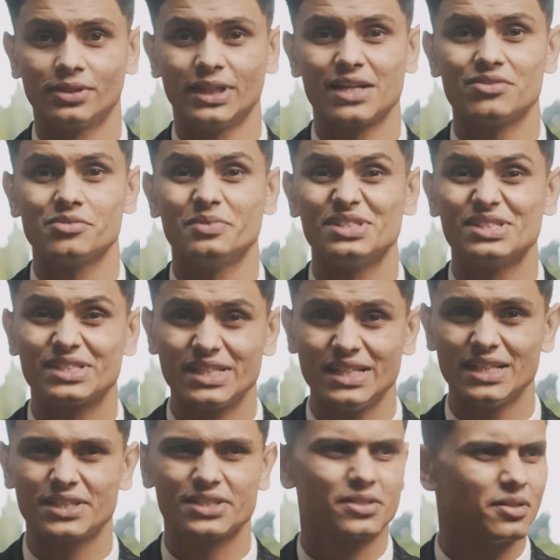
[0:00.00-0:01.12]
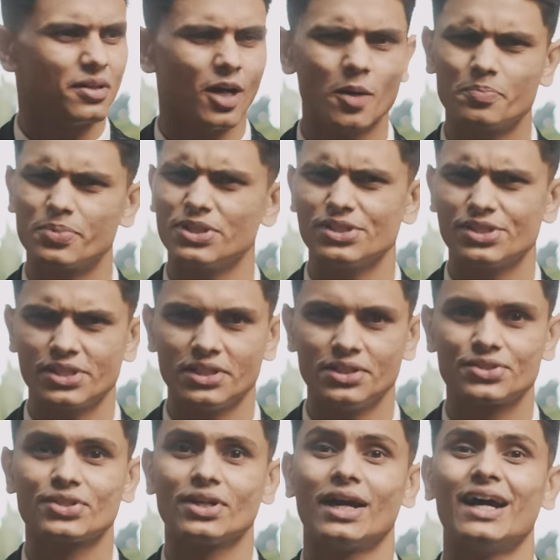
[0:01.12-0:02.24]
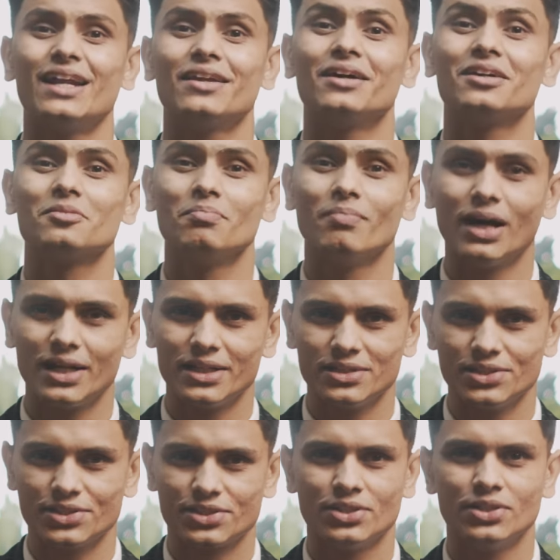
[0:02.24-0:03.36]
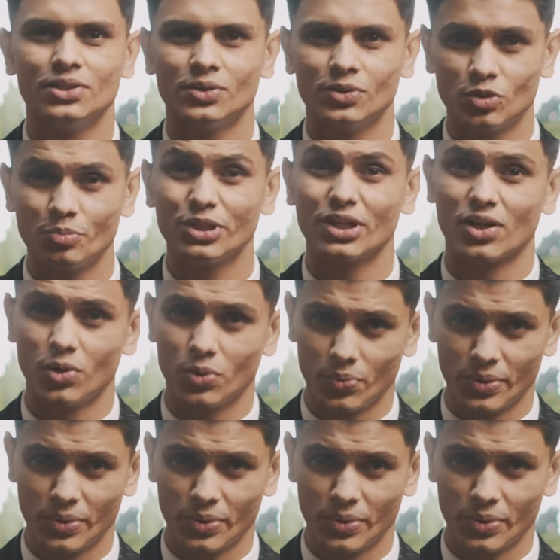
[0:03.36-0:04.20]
that a woman seeks, appreciates, and admires to be around